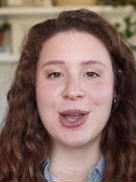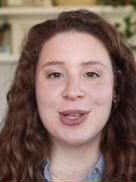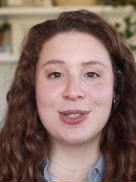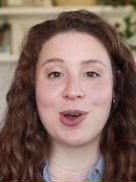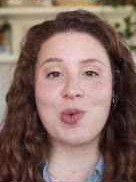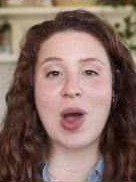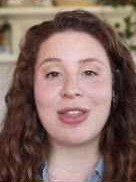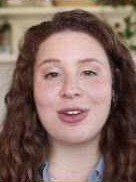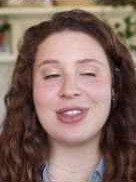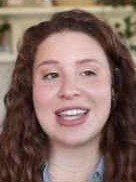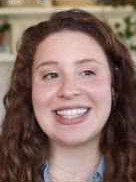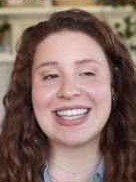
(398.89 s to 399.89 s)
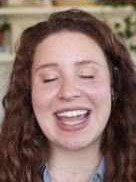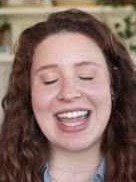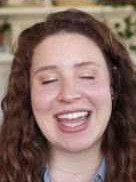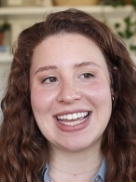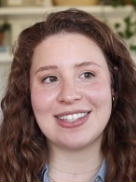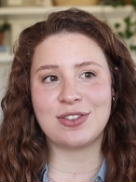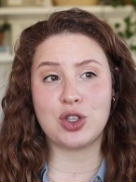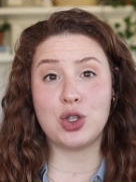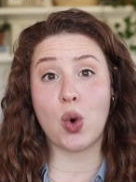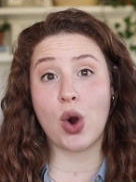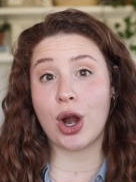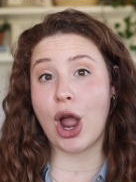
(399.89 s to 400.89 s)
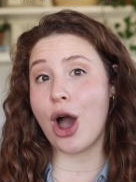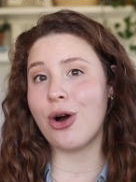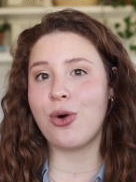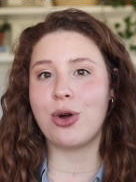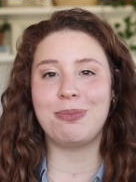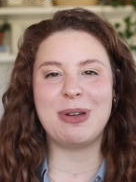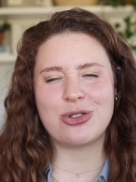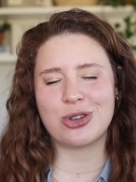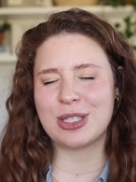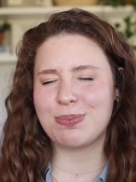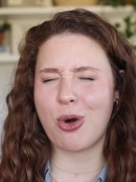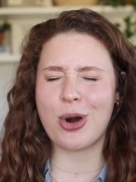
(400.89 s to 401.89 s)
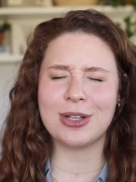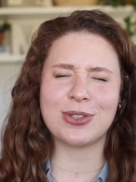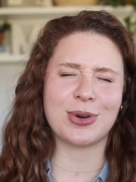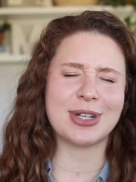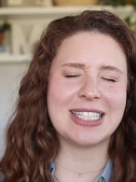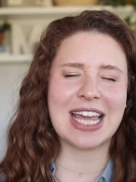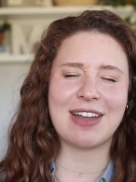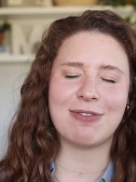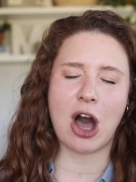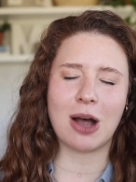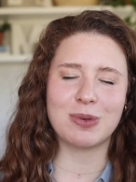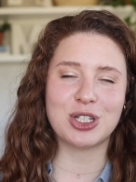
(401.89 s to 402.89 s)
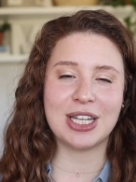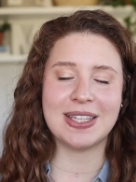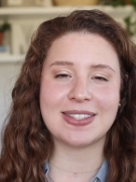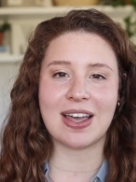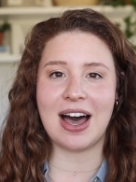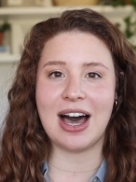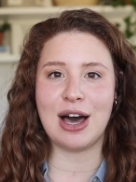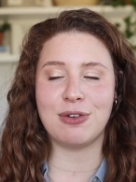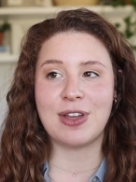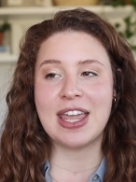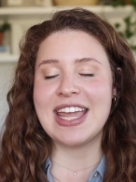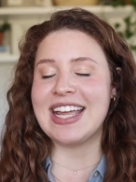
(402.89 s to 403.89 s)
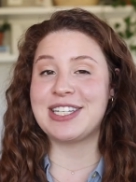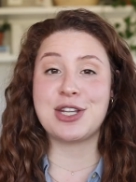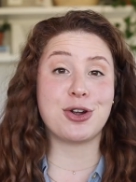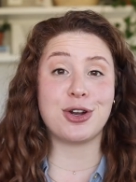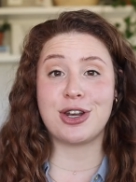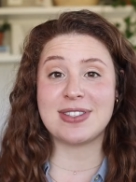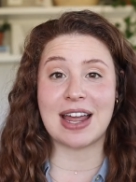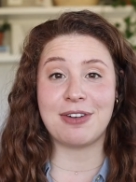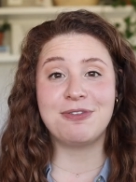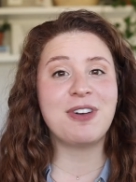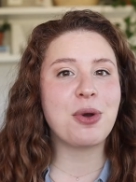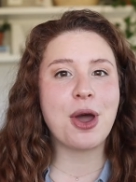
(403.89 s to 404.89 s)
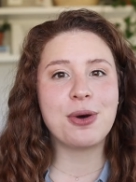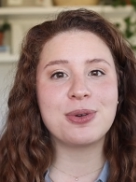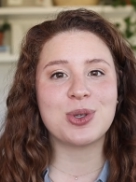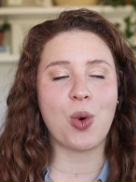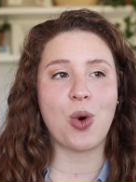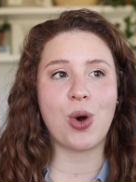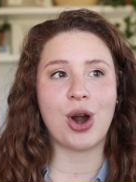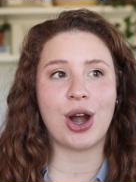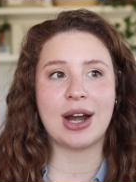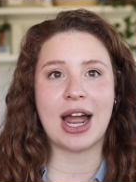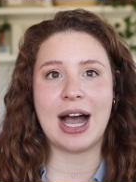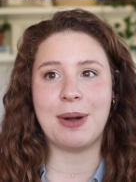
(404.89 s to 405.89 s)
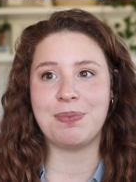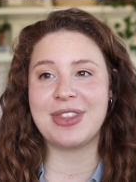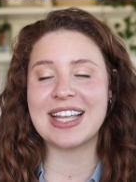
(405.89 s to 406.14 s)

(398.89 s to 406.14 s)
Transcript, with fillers: So whether this is your own Pinterest boards or save options of interior design photos or um,